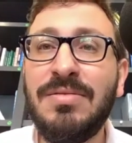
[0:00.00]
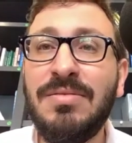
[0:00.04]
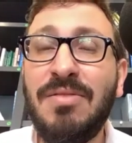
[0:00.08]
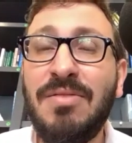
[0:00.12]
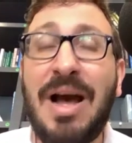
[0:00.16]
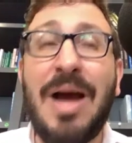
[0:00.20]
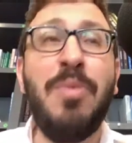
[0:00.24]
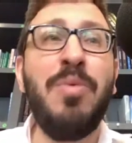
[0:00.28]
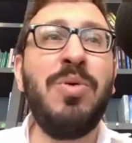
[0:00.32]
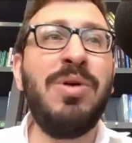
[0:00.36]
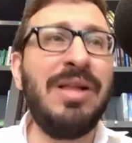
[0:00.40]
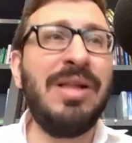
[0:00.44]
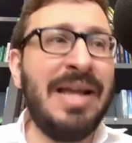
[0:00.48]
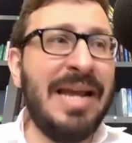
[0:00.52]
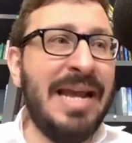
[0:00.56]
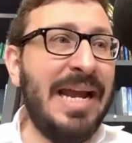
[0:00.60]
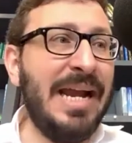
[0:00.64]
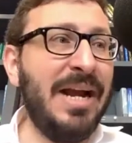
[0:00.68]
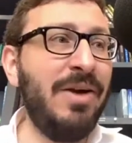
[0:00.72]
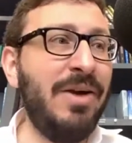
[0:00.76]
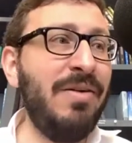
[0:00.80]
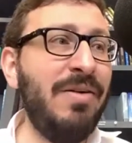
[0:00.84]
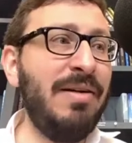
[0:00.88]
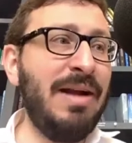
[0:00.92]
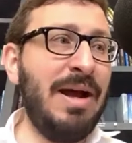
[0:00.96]
I will
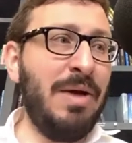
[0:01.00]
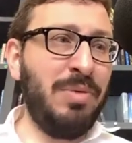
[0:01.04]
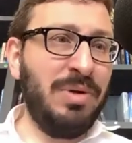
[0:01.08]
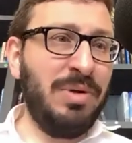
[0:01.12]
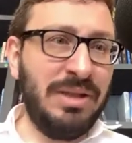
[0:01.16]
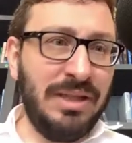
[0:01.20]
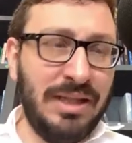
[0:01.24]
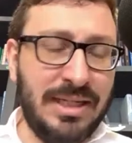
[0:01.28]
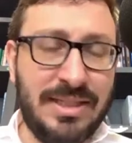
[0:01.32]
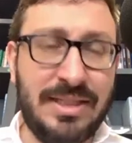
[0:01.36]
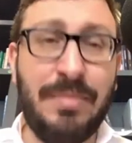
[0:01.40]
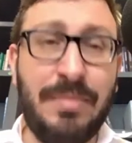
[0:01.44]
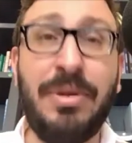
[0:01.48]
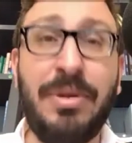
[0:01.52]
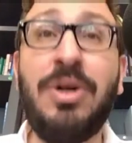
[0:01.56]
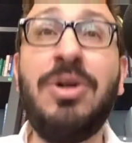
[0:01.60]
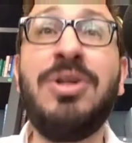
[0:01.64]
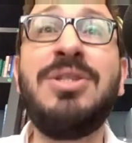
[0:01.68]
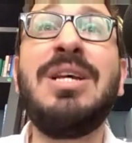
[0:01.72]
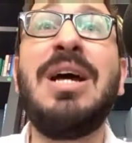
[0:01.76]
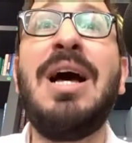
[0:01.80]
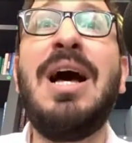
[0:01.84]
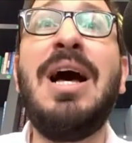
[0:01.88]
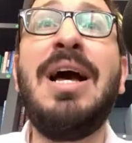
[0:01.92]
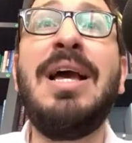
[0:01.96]
hear and I will listen
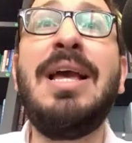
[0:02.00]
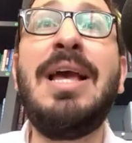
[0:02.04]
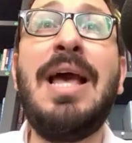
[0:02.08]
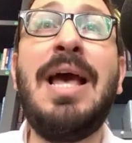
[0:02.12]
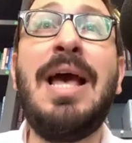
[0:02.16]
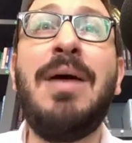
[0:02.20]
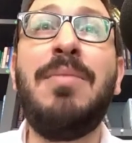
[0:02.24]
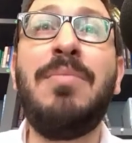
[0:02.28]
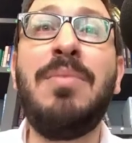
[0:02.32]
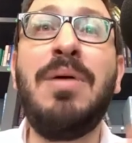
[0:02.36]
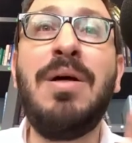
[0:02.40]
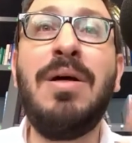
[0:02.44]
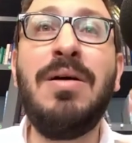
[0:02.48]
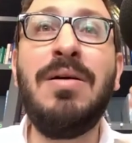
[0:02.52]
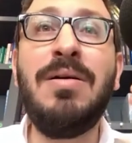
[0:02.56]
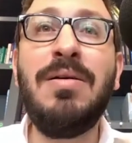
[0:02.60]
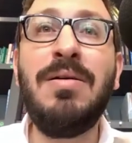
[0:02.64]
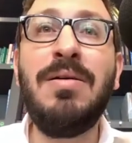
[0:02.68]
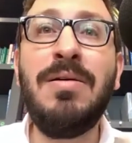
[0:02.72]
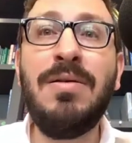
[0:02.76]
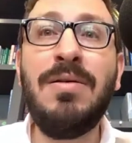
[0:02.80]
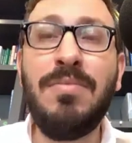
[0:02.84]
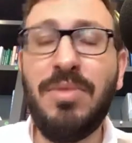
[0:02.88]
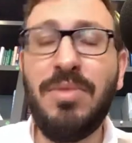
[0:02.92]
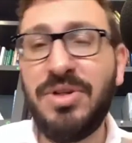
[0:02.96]
because I am
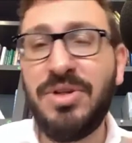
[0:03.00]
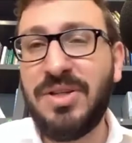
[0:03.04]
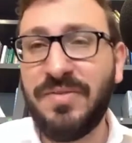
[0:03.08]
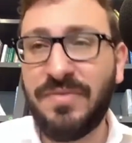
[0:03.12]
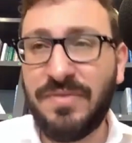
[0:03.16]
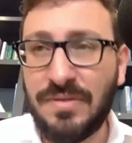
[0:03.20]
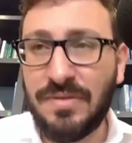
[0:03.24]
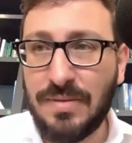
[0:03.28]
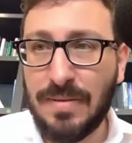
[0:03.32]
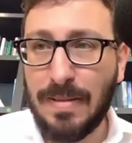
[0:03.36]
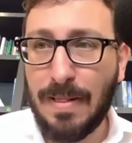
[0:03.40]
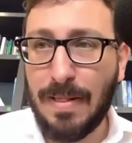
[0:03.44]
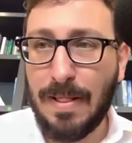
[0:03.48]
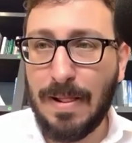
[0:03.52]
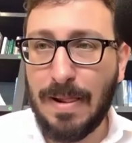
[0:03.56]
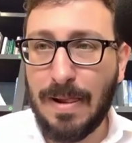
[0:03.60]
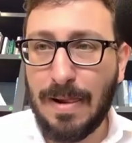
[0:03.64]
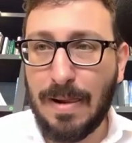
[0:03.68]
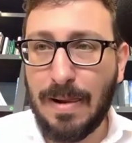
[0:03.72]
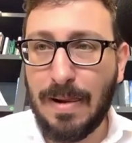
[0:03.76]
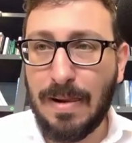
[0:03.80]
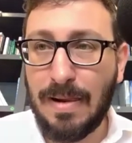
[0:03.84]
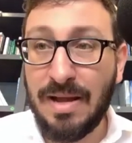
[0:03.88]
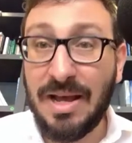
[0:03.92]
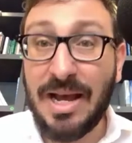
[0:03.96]
merciful.
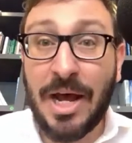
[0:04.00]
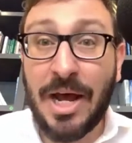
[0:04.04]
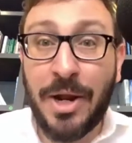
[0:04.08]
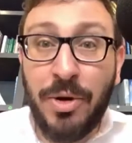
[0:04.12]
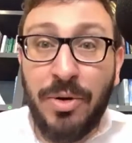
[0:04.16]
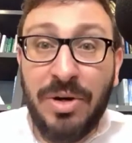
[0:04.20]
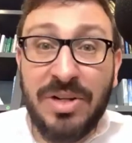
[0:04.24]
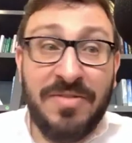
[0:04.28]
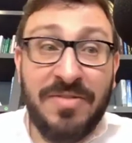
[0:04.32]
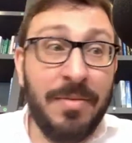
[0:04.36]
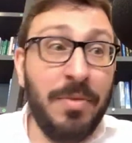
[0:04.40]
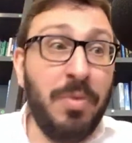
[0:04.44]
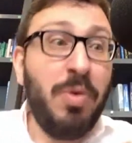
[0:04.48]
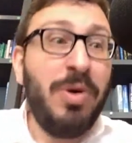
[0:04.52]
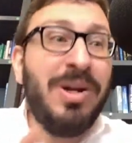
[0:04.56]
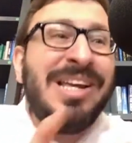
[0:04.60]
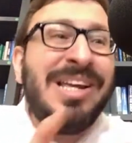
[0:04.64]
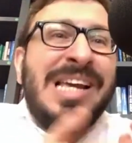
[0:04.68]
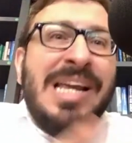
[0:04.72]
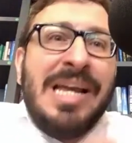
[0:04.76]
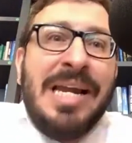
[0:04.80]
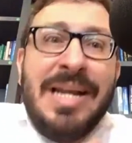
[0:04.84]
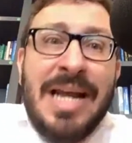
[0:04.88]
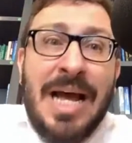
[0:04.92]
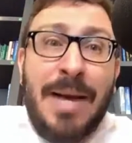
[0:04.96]
Chanun is from the word
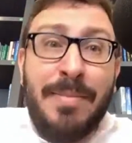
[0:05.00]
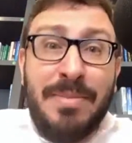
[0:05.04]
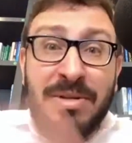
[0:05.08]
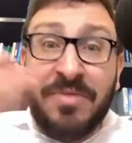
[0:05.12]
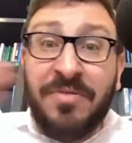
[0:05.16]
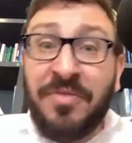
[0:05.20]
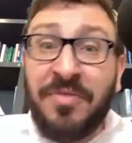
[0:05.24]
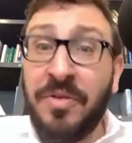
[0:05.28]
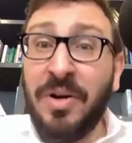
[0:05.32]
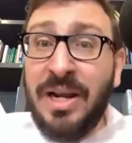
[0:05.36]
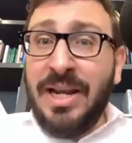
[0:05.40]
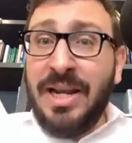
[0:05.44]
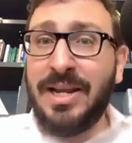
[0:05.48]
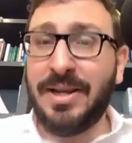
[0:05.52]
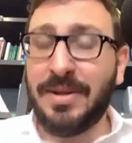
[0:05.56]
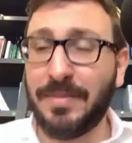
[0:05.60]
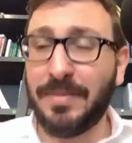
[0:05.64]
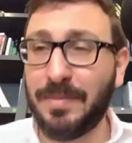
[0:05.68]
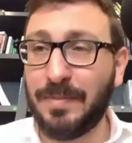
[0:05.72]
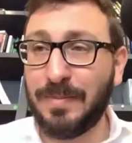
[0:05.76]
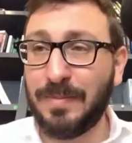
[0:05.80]
chinam, it's free.